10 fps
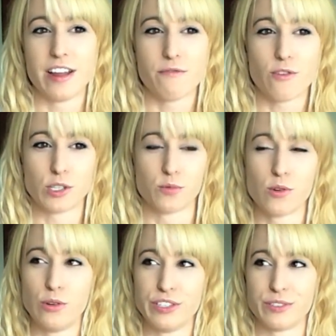enforce
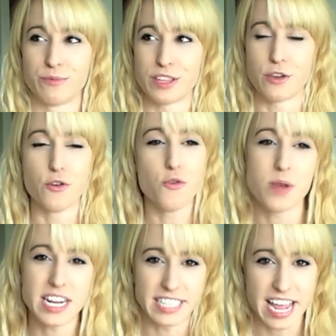rules with who
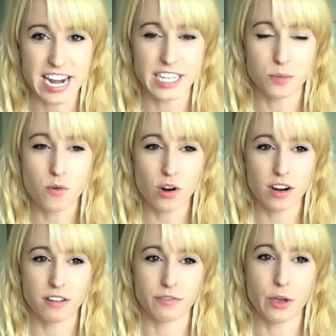we date, it's
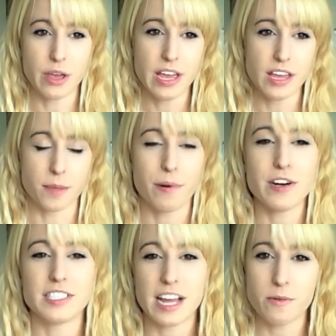more of the
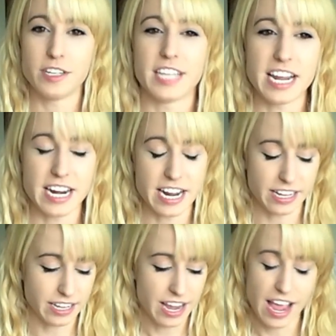person that we're
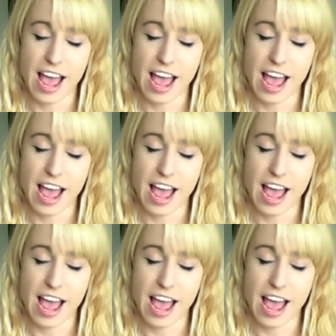dating,